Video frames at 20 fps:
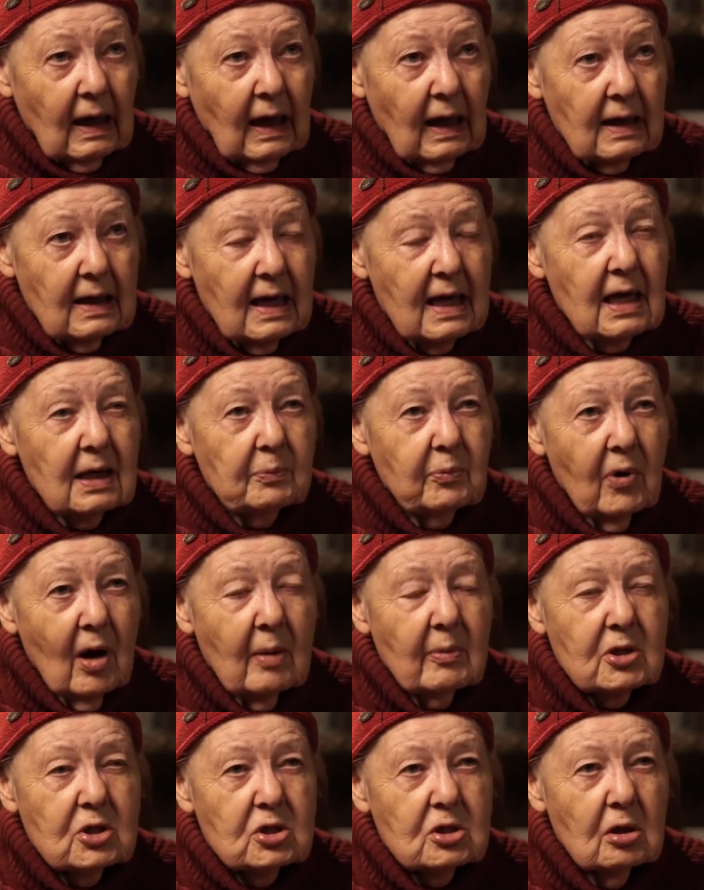and he had
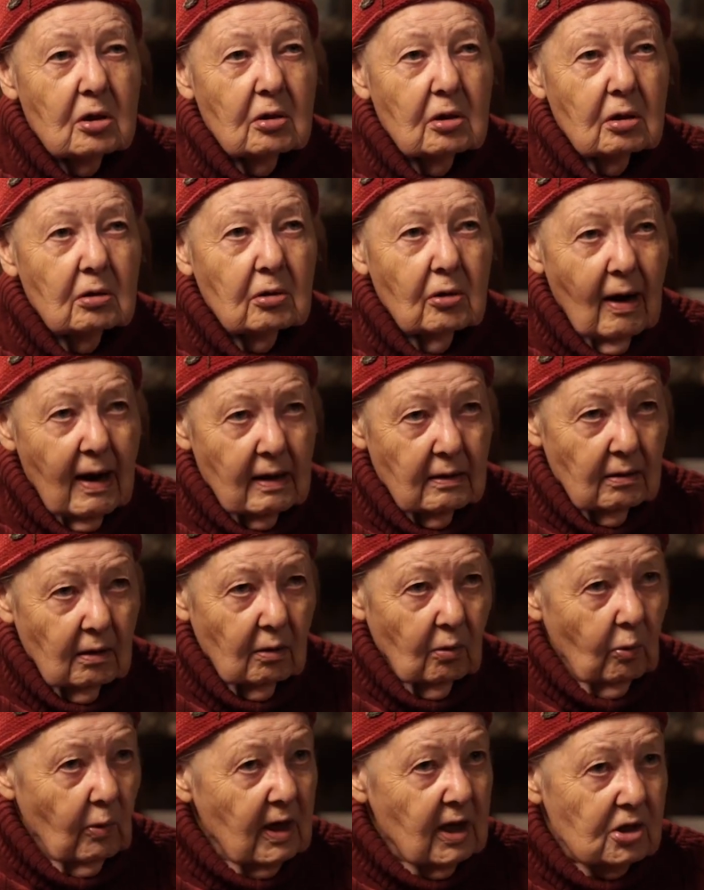promised her to grant
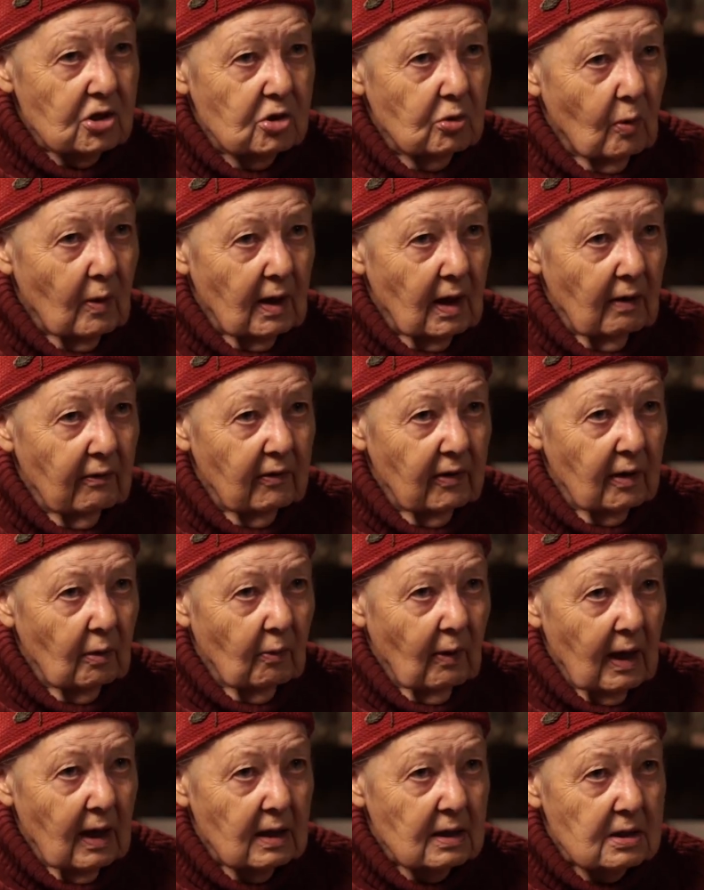her wish, whatever it
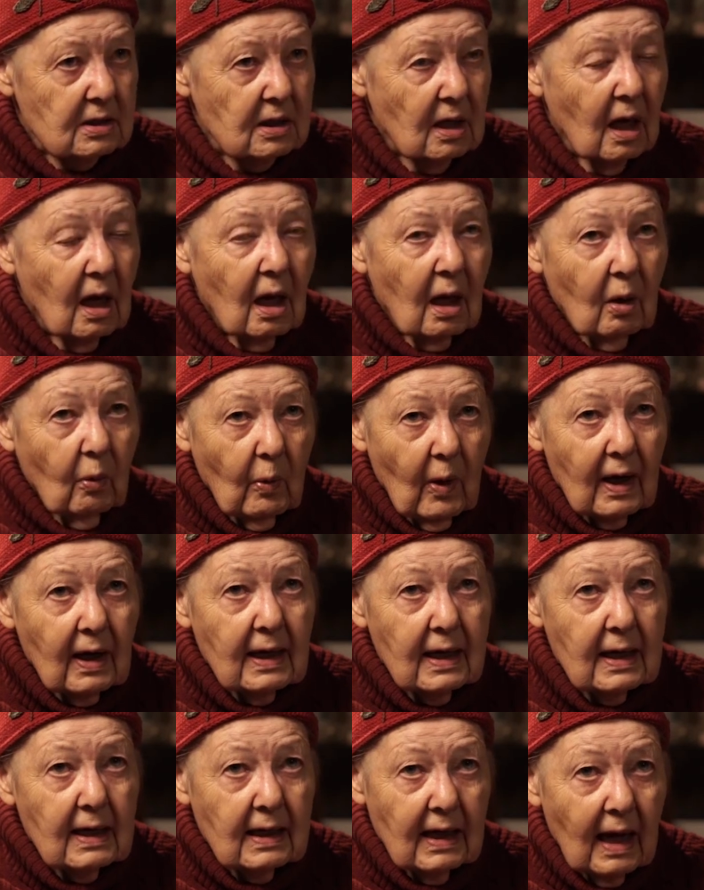was. Well,
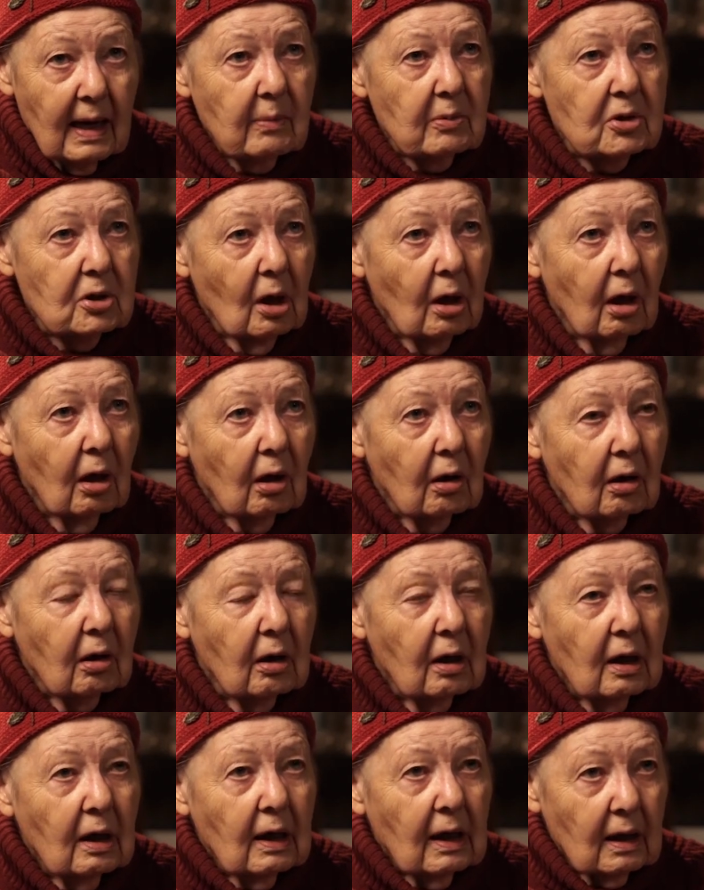he came to her
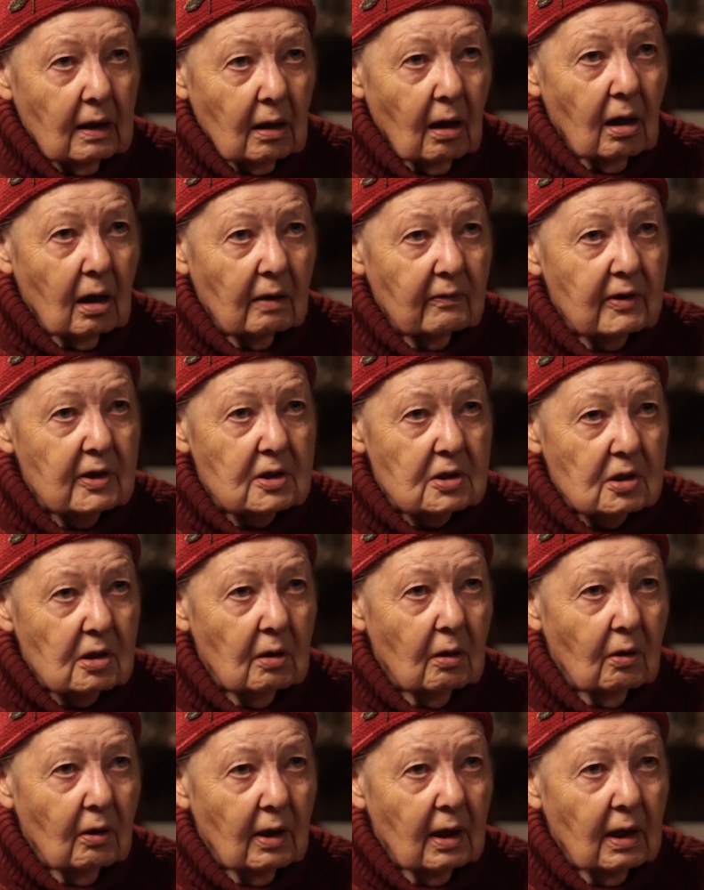in all of his
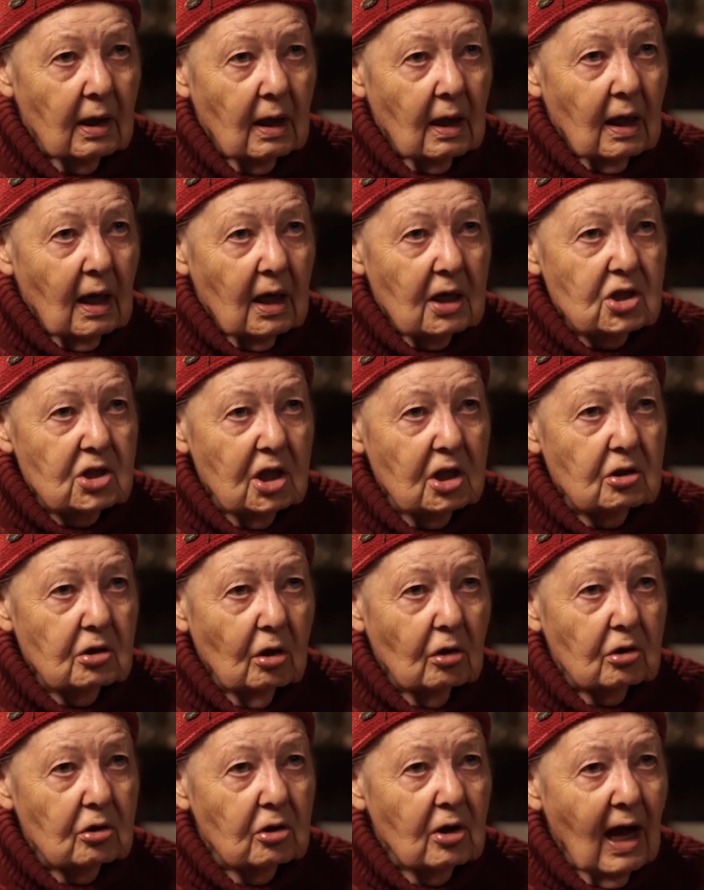glory, and she
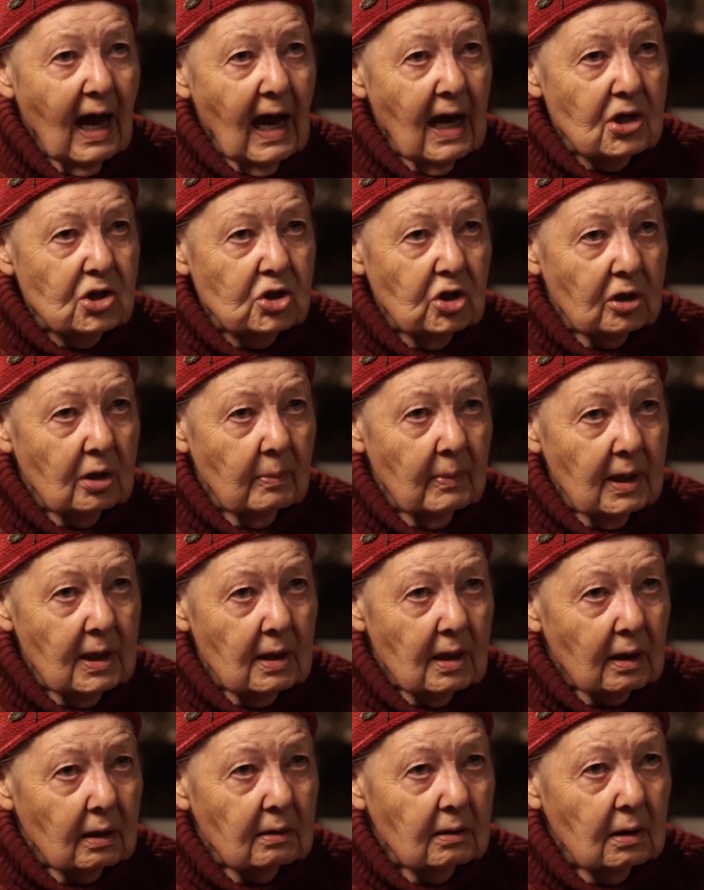turned to ash in a
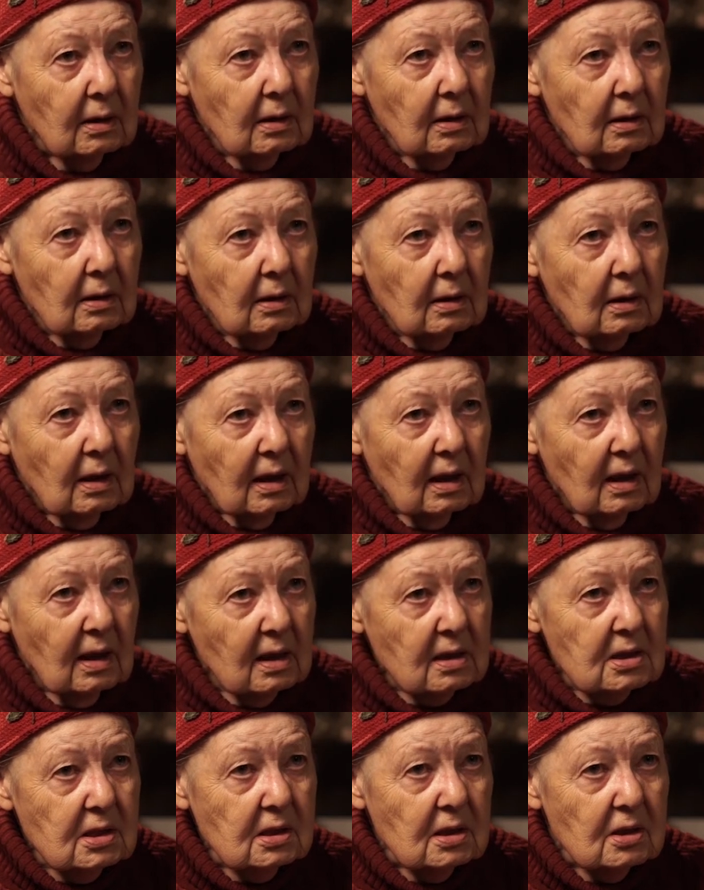minute. Yes. In an
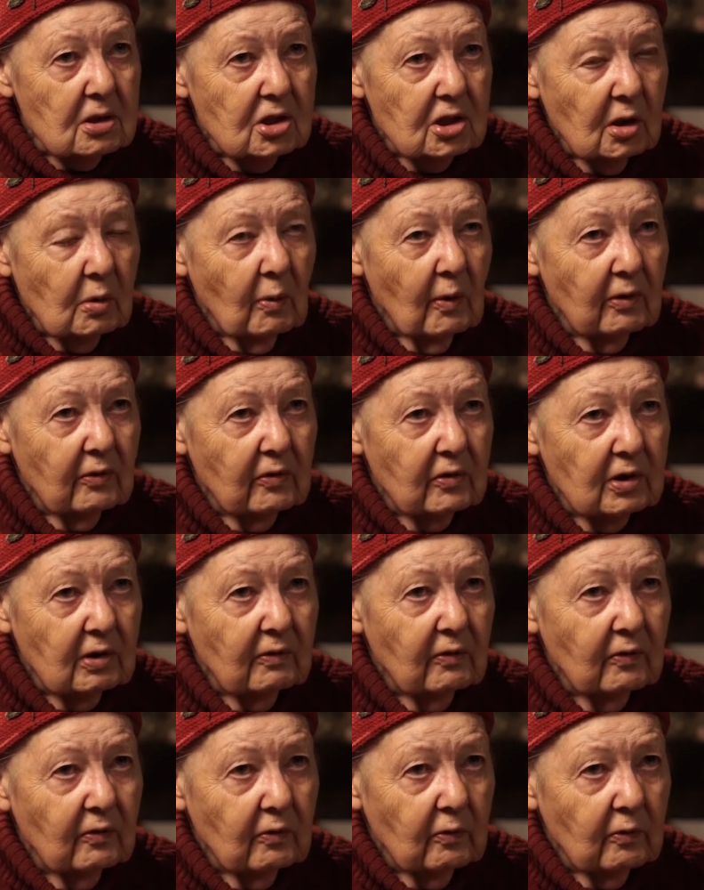instant, she went, she